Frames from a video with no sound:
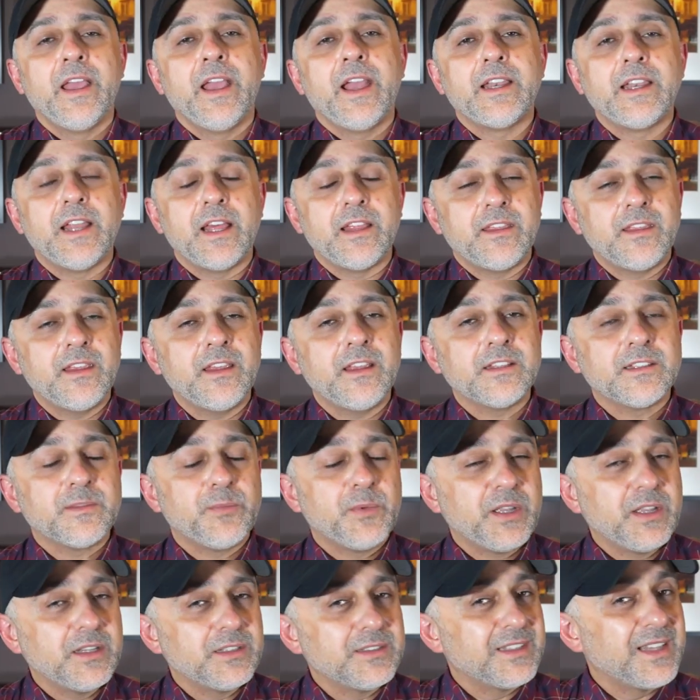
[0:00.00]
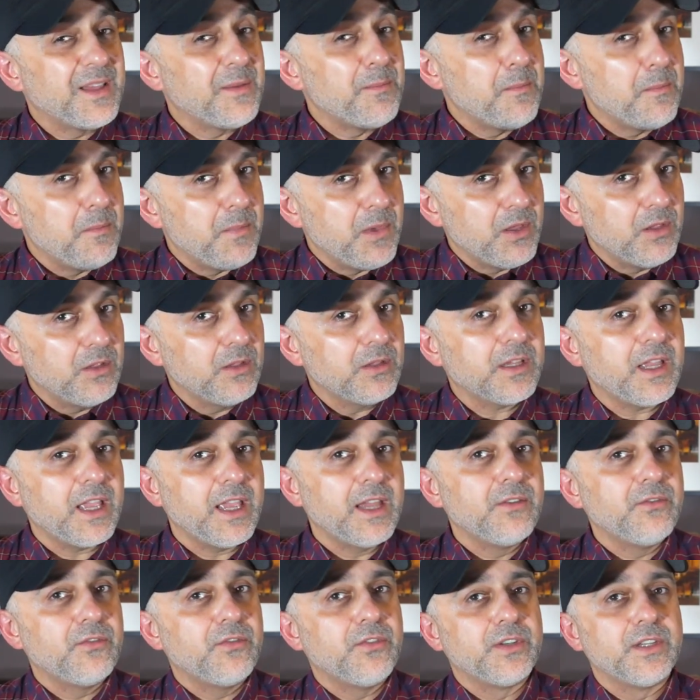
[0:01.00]
and I think it's because of the milk
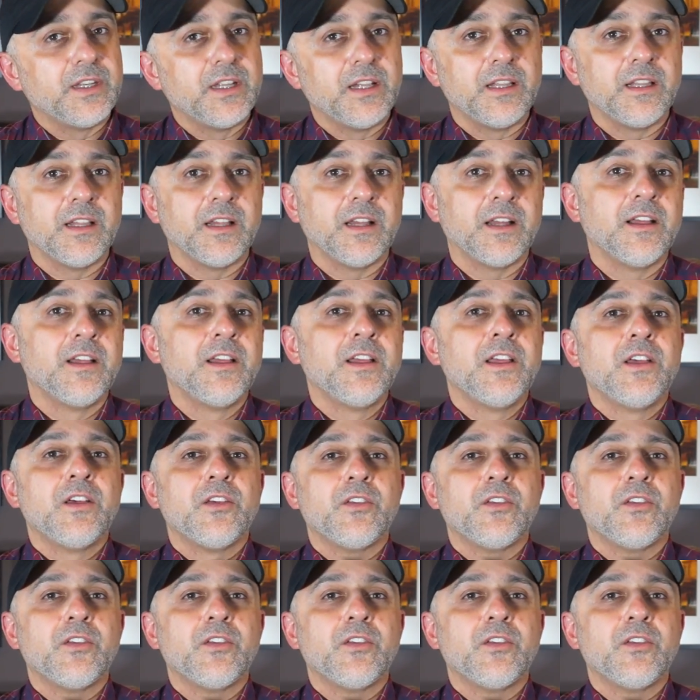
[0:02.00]
and vanilla.